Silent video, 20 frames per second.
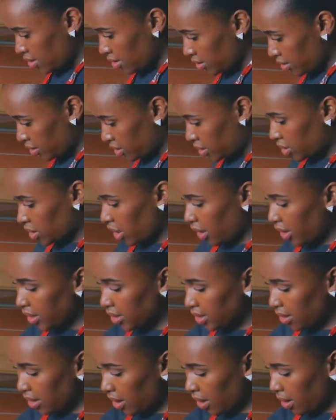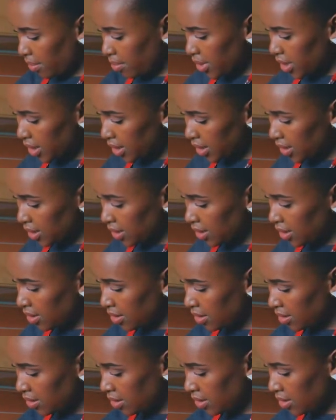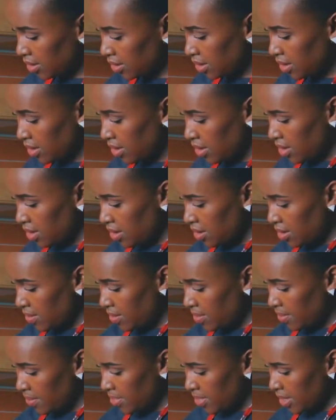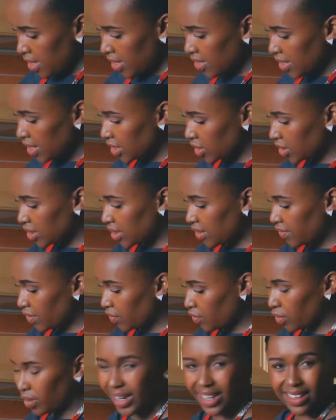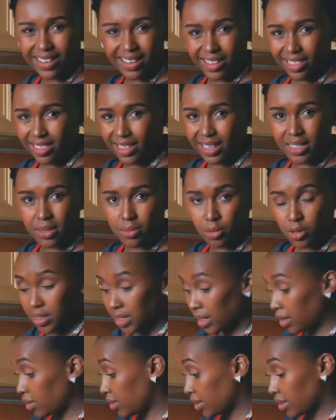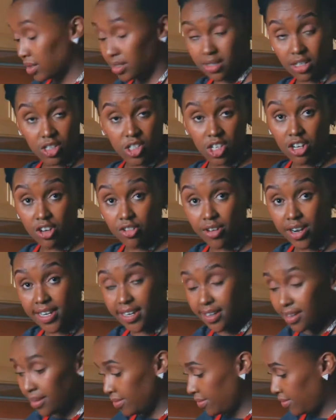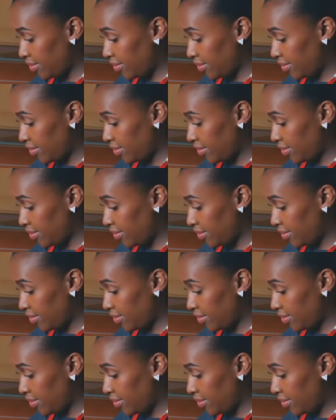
Stir it a bit and then just leave it for like 30 more seconds and it's actually ready.